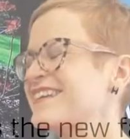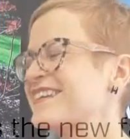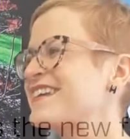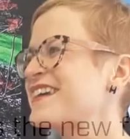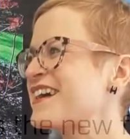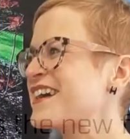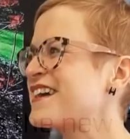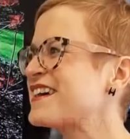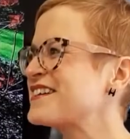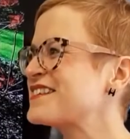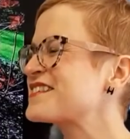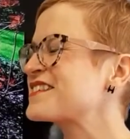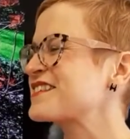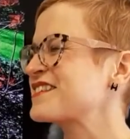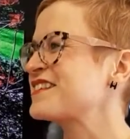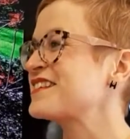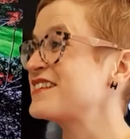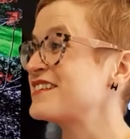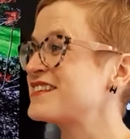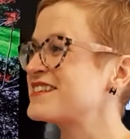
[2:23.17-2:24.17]
Yeah, it's
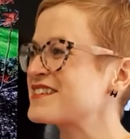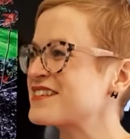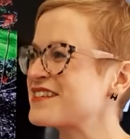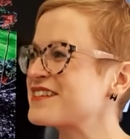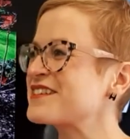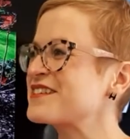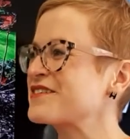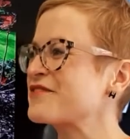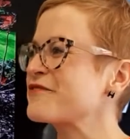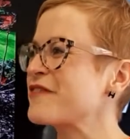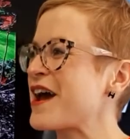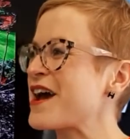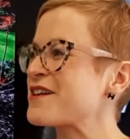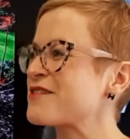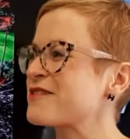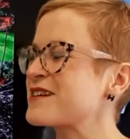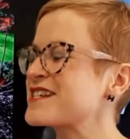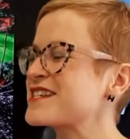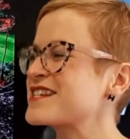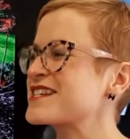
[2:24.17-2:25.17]
a fair
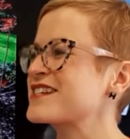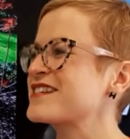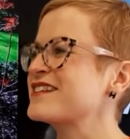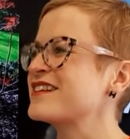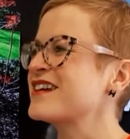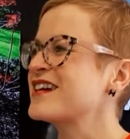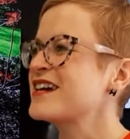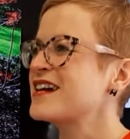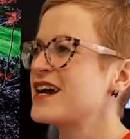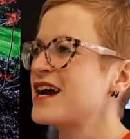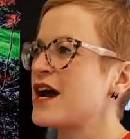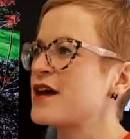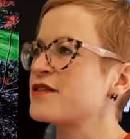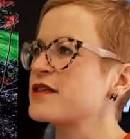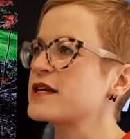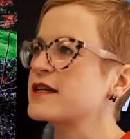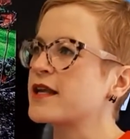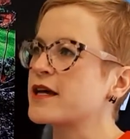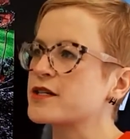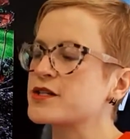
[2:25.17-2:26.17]
question. I
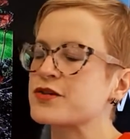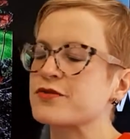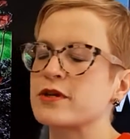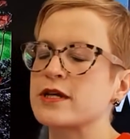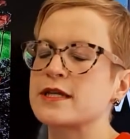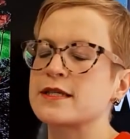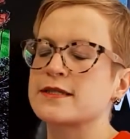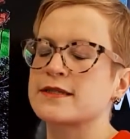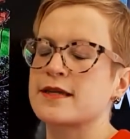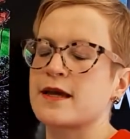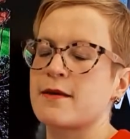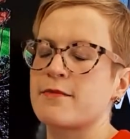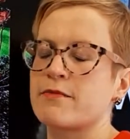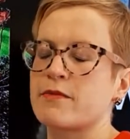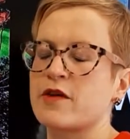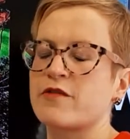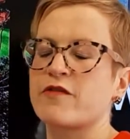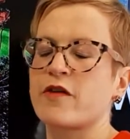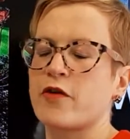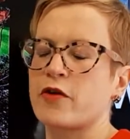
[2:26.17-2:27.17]
think luxury is a
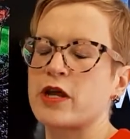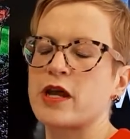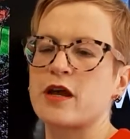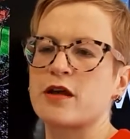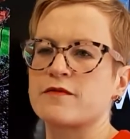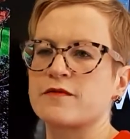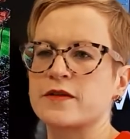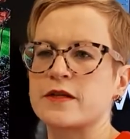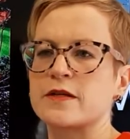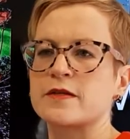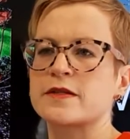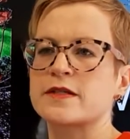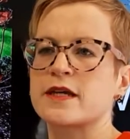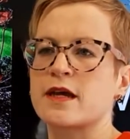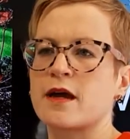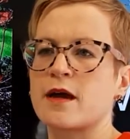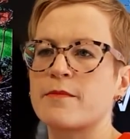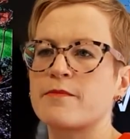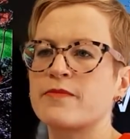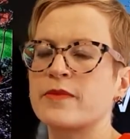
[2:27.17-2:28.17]
very overused
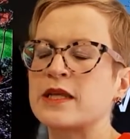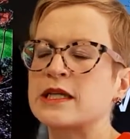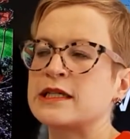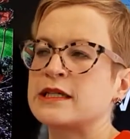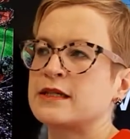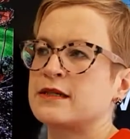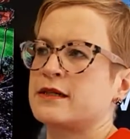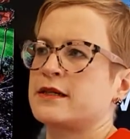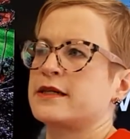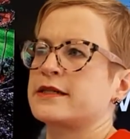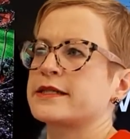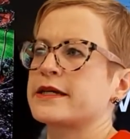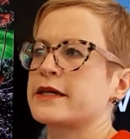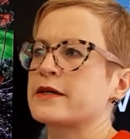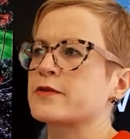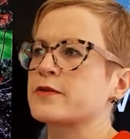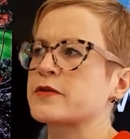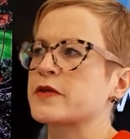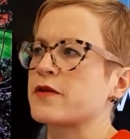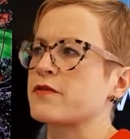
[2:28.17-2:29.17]
term, and
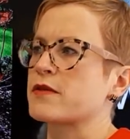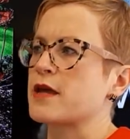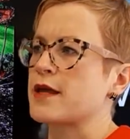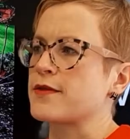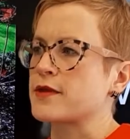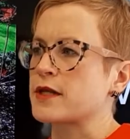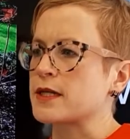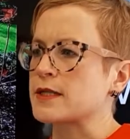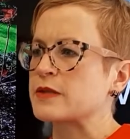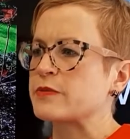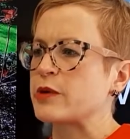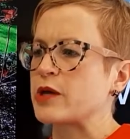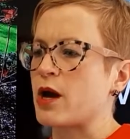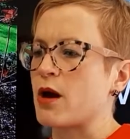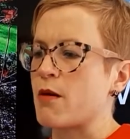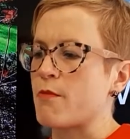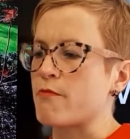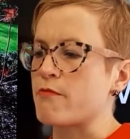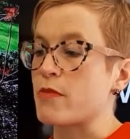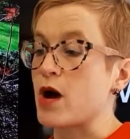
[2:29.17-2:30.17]
I also think that it's
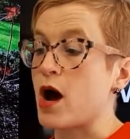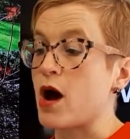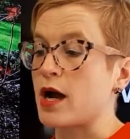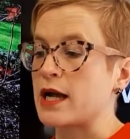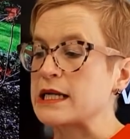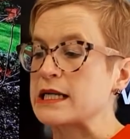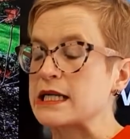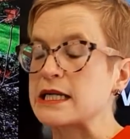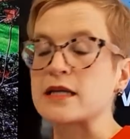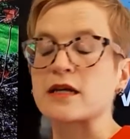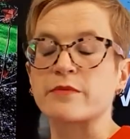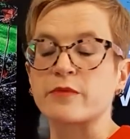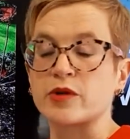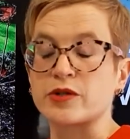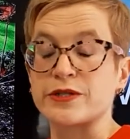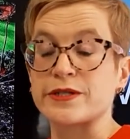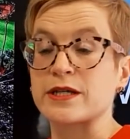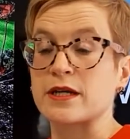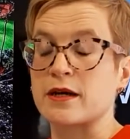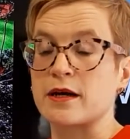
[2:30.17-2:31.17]
become highly
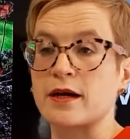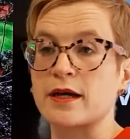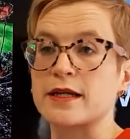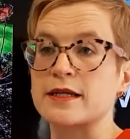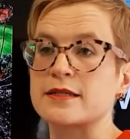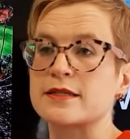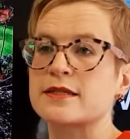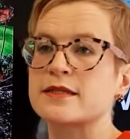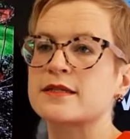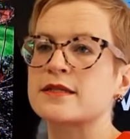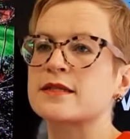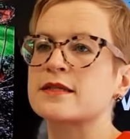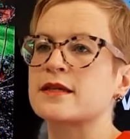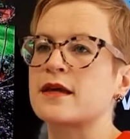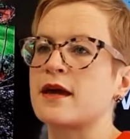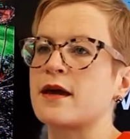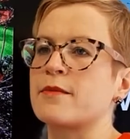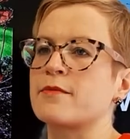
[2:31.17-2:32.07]
commoditized.